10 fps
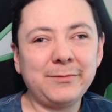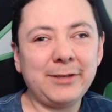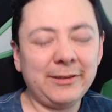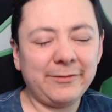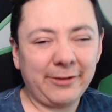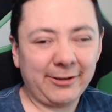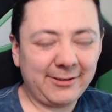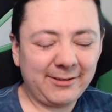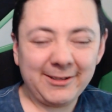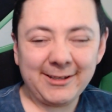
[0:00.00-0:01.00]
in the
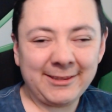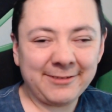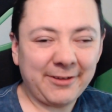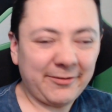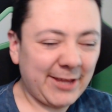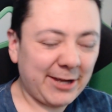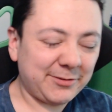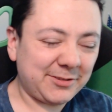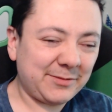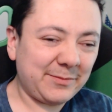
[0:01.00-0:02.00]
fifth
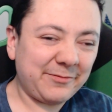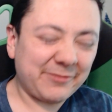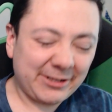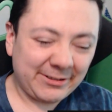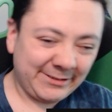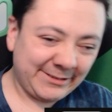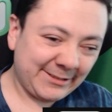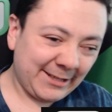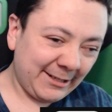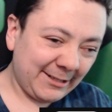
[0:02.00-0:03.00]
house for Aries
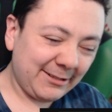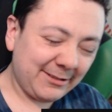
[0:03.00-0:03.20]
ascendant.